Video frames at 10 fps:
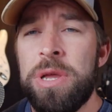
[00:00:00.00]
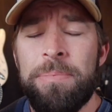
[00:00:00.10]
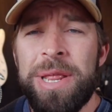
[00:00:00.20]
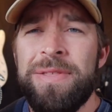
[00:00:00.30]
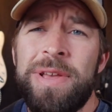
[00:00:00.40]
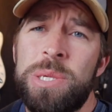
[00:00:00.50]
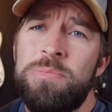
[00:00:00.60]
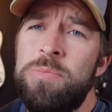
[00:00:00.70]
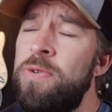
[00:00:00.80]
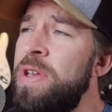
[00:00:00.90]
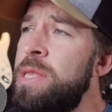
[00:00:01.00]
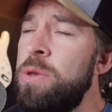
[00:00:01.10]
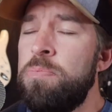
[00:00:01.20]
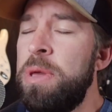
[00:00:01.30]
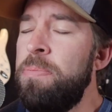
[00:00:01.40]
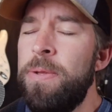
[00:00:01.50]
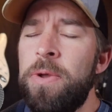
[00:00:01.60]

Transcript: I mean, in this movie too, people